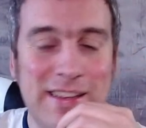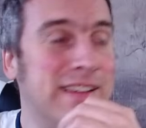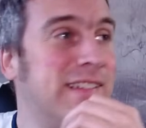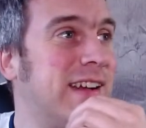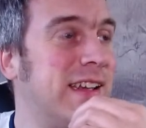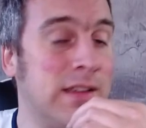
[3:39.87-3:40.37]

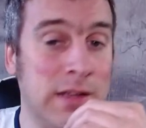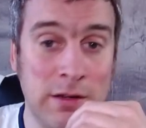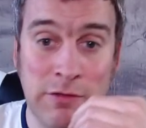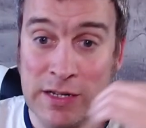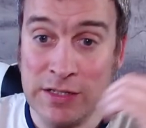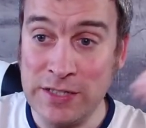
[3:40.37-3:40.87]
Right.
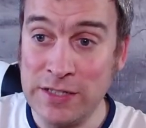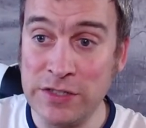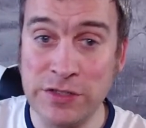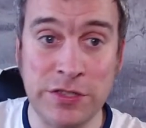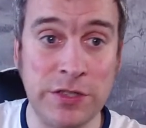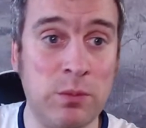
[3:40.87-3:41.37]
Rick says it's
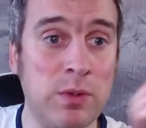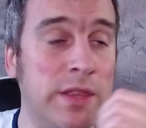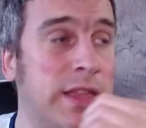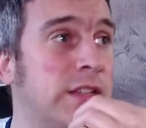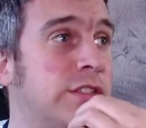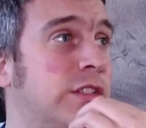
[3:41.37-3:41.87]
2. What he
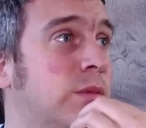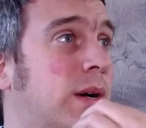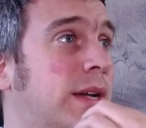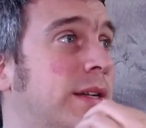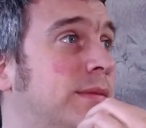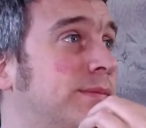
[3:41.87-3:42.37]
thinks
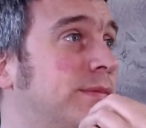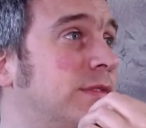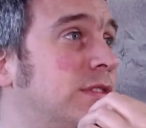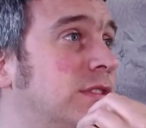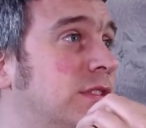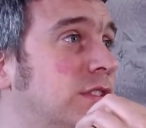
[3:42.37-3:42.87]
2-1.
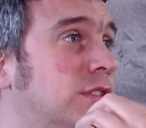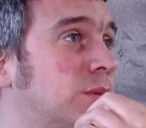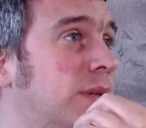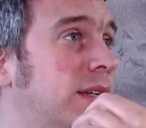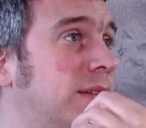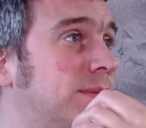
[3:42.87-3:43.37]

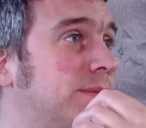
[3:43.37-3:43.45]
Wait.